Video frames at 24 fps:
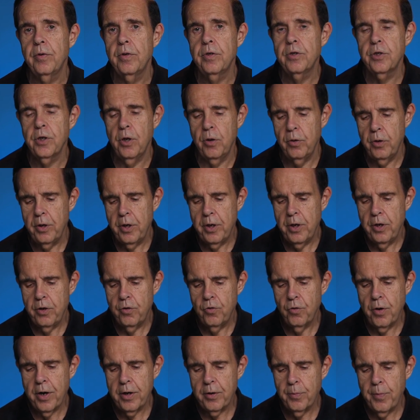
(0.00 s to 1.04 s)
So
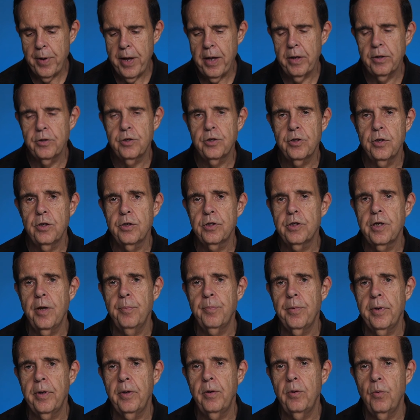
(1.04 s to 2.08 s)
direct mail is still
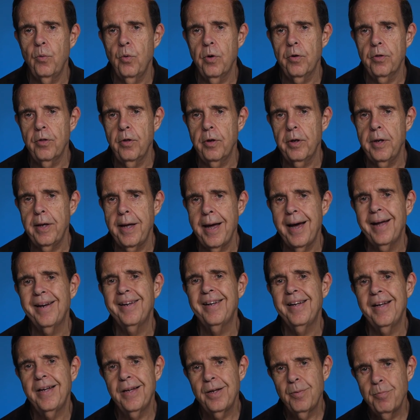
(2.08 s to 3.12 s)
something worth looking at,
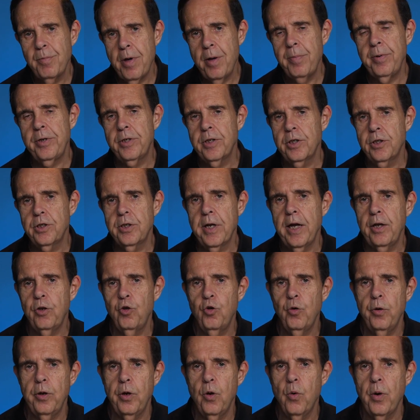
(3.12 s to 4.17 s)
maybe just not
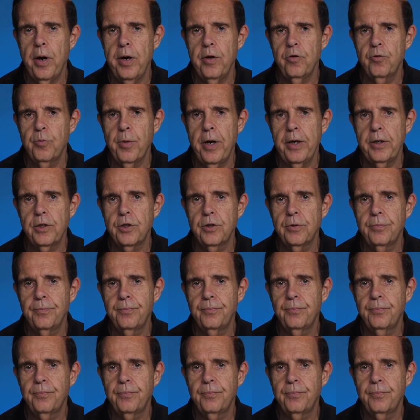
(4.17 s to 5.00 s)
doing quite as much.